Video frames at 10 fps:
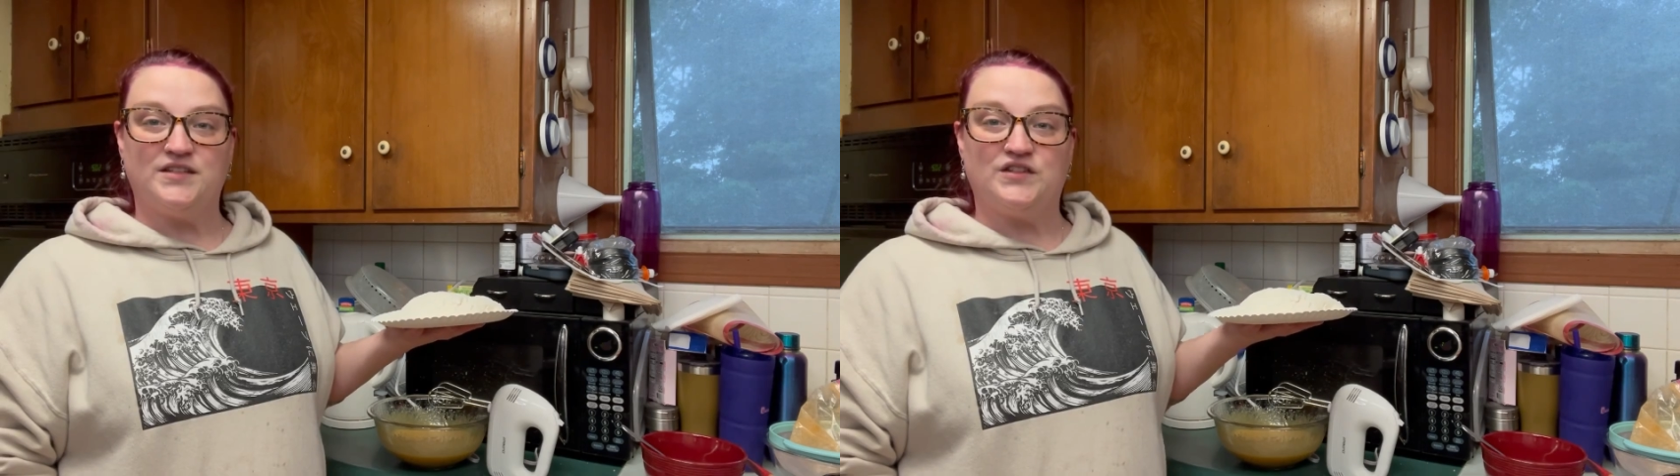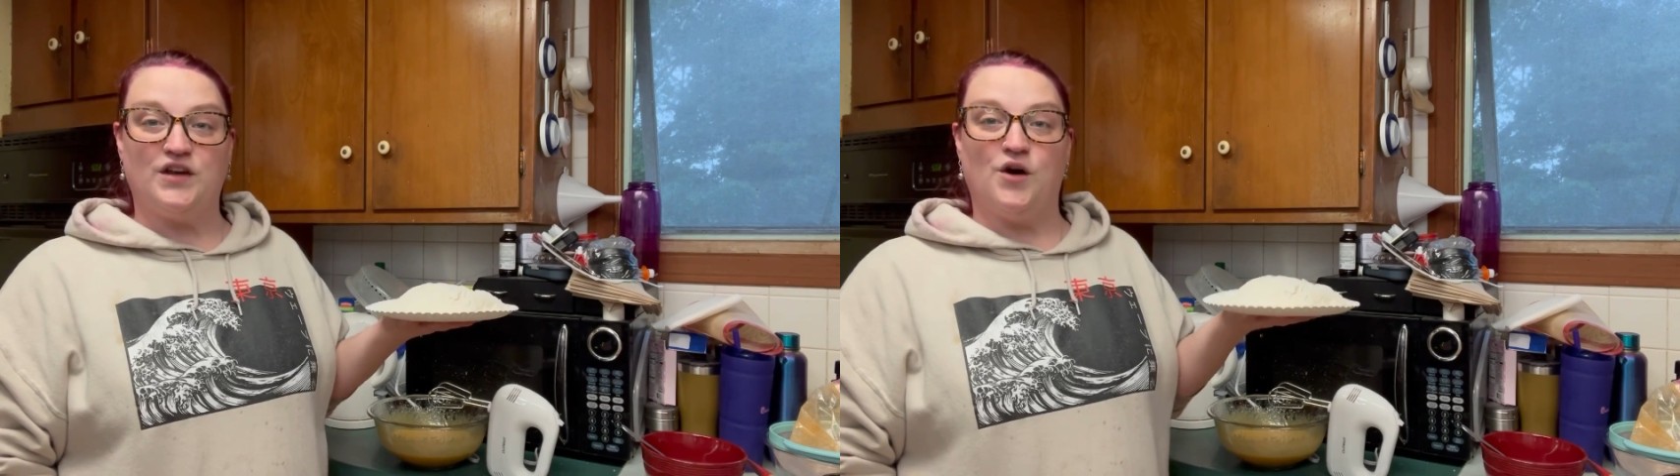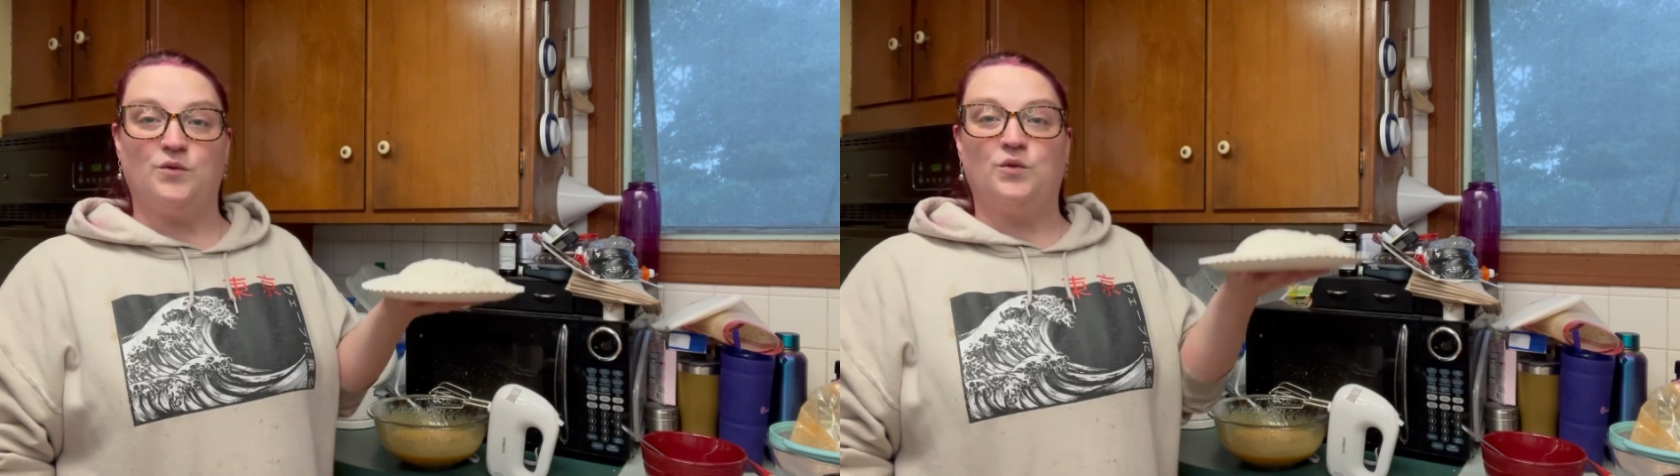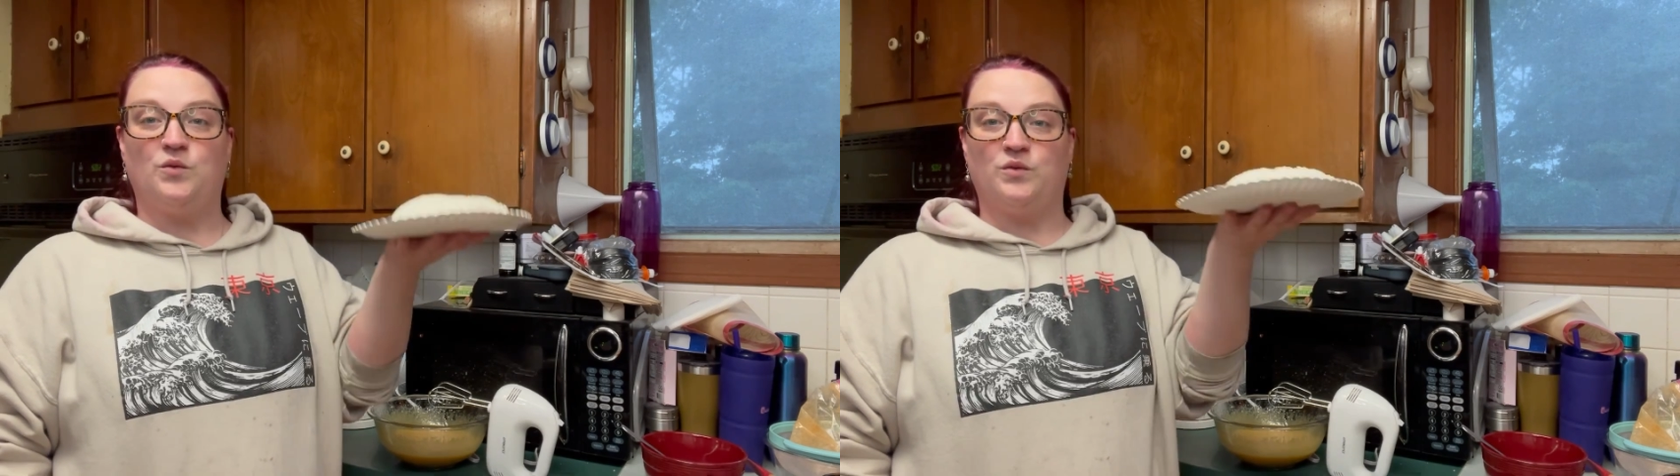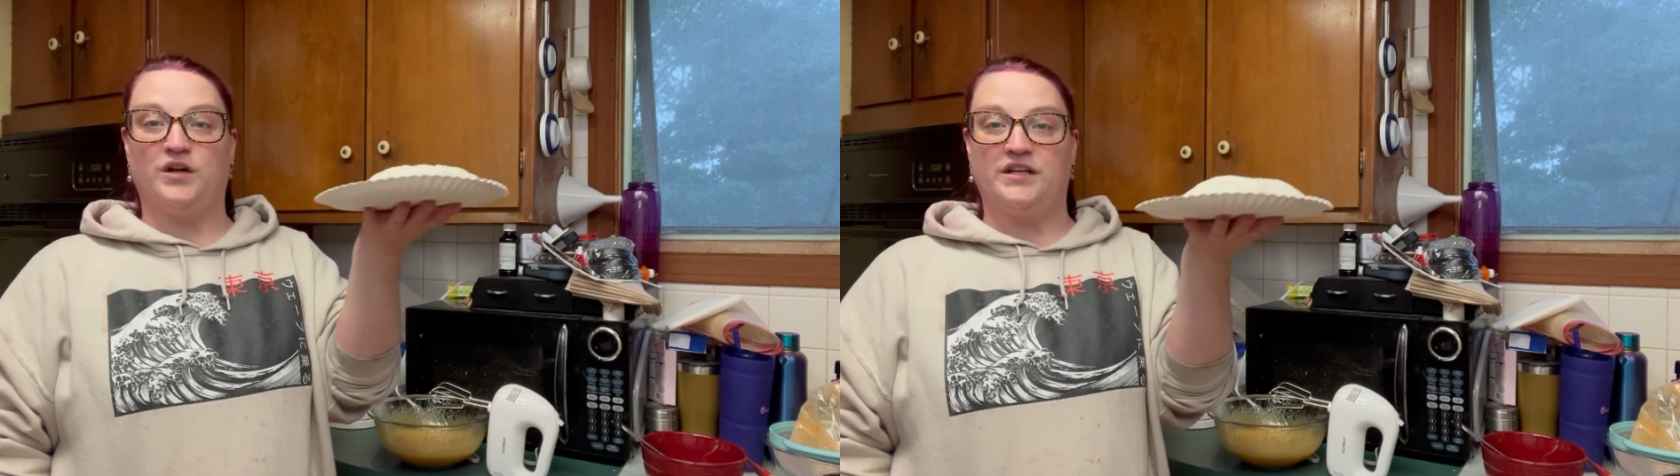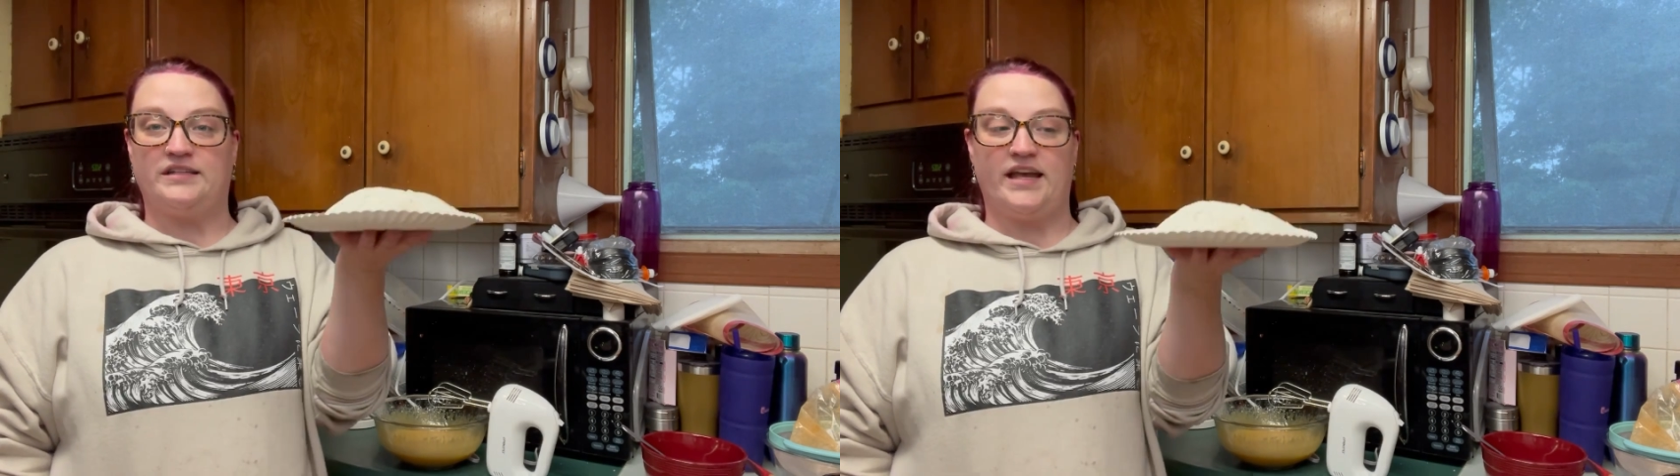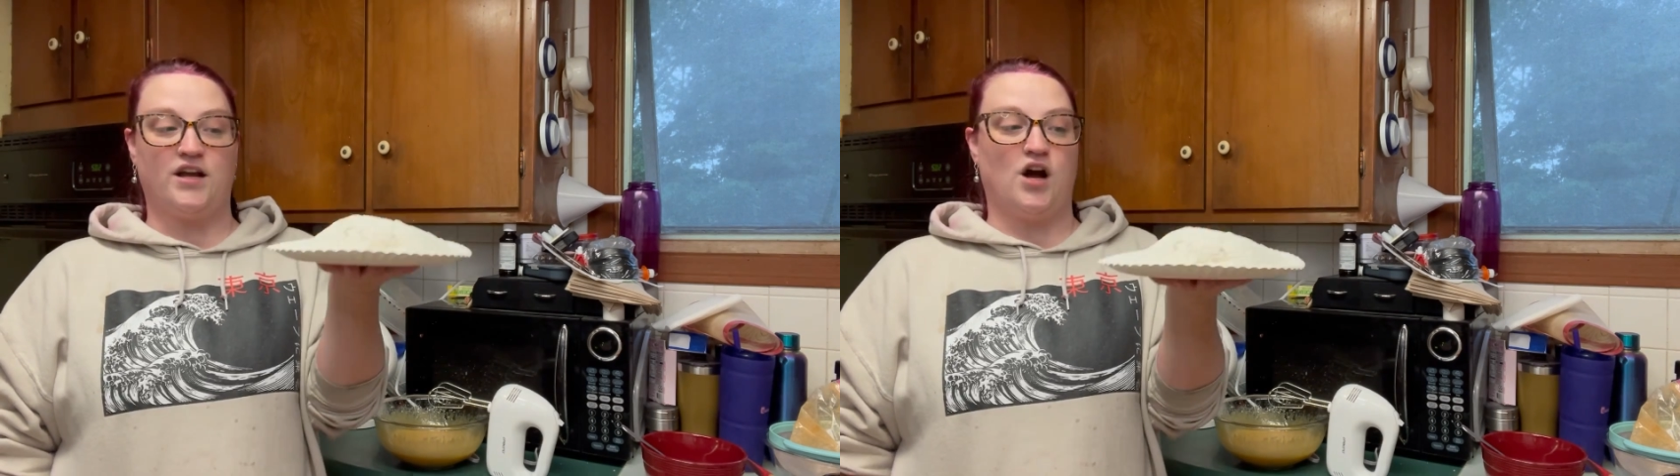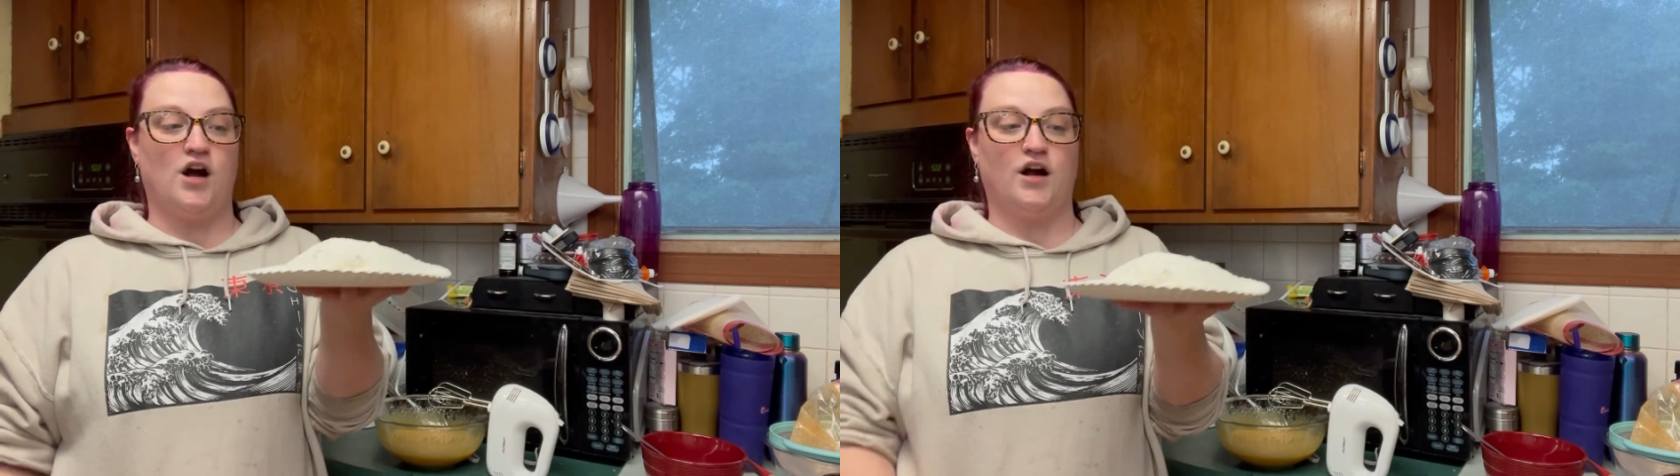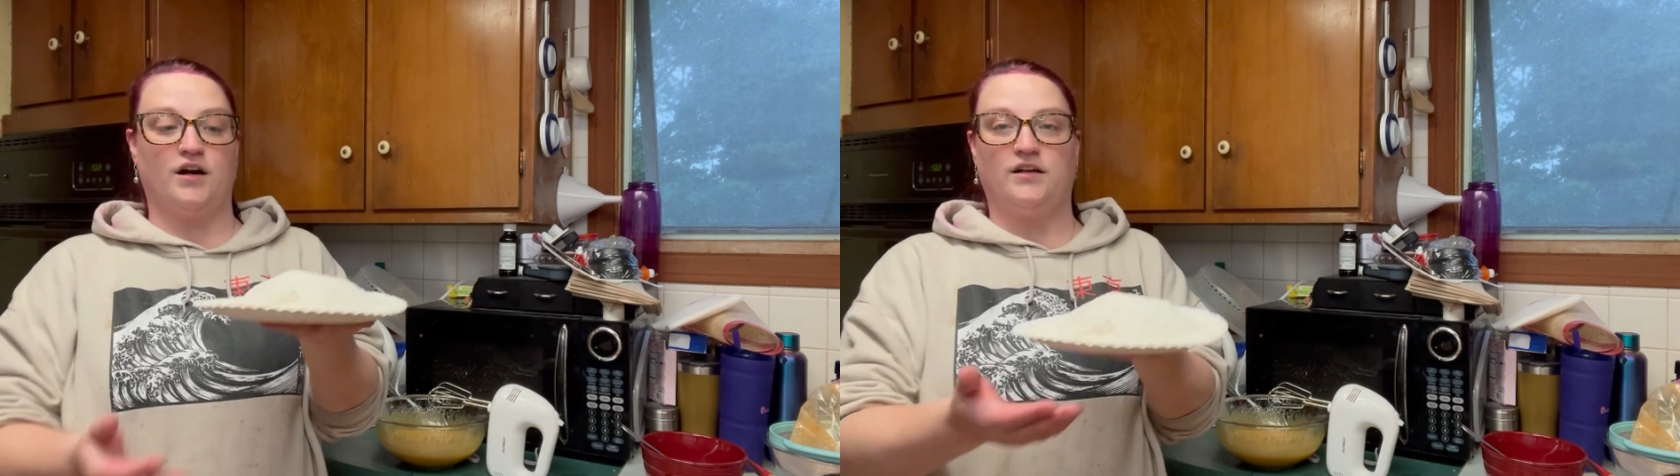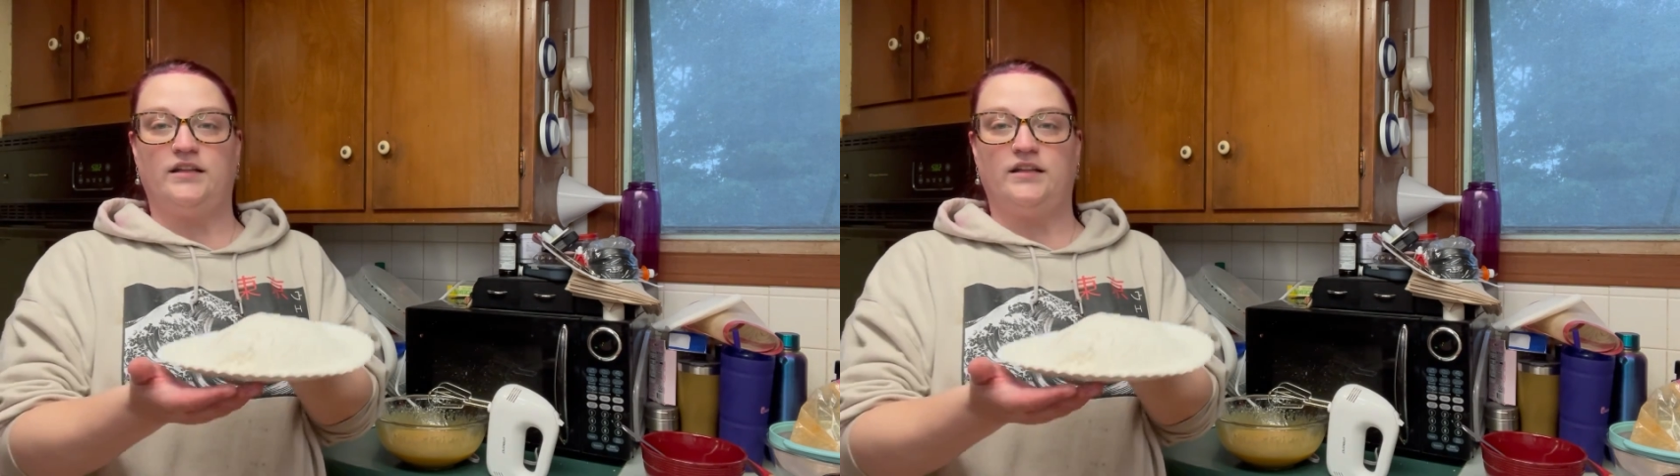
so we're gonna take our